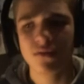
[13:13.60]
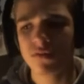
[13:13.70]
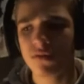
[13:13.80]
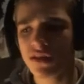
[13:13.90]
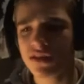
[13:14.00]

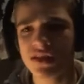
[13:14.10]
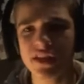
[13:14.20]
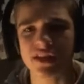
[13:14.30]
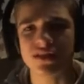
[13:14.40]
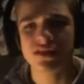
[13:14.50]
What is
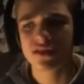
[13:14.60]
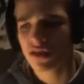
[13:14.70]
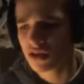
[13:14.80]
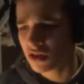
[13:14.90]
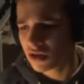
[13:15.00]
this?
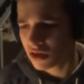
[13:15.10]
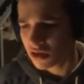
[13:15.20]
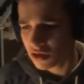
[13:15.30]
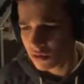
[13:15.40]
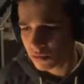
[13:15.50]

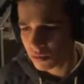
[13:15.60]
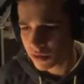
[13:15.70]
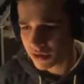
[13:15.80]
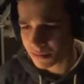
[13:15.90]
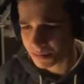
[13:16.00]
We
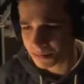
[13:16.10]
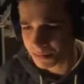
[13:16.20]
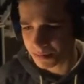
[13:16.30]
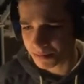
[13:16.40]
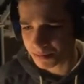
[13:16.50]
are
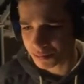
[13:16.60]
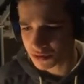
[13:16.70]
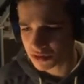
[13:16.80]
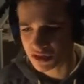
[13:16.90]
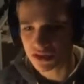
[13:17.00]

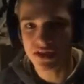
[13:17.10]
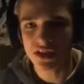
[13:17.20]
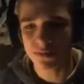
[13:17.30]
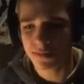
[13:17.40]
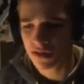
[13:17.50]
balls
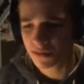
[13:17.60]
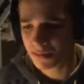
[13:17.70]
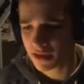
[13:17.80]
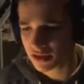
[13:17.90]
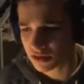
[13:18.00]
deep in a
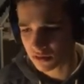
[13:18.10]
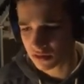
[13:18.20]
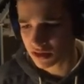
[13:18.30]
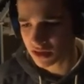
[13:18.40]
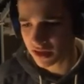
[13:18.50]
place called the
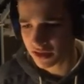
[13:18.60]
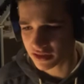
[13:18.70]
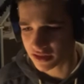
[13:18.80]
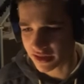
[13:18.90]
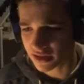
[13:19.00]
Tiger
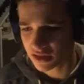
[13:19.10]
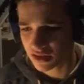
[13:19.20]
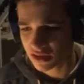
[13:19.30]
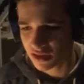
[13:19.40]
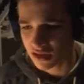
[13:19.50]
Den,
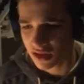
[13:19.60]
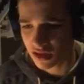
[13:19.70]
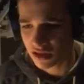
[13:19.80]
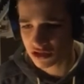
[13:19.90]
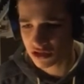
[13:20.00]

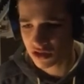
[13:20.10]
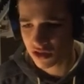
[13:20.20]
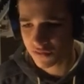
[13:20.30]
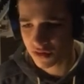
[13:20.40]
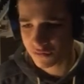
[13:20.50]
and there's not
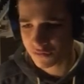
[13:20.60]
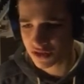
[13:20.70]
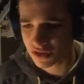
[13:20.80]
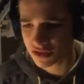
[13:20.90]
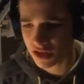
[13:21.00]
even a
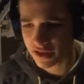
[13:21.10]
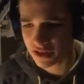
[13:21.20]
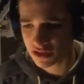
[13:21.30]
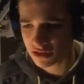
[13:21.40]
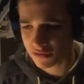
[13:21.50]
freaking tiger
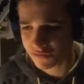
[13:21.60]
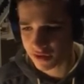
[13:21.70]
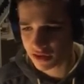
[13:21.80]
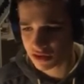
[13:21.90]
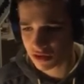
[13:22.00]
to
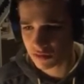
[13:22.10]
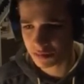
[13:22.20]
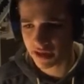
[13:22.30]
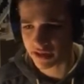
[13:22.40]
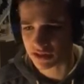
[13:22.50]
defend this whole
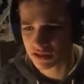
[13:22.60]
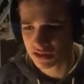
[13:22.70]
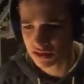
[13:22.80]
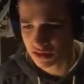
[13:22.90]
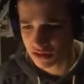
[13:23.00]
place.
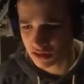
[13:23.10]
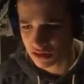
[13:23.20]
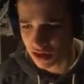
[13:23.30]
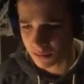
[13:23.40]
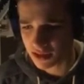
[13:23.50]

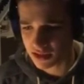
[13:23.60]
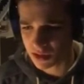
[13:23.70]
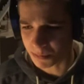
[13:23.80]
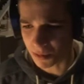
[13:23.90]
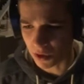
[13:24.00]
I mean, I see
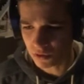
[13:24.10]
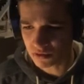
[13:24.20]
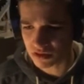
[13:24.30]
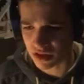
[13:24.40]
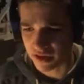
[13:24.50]

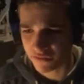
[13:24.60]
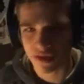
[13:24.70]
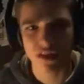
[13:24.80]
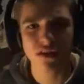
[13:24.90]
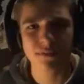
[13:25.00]
bones and
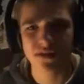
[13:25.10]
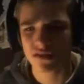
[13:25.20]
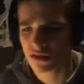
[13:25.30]
everything, but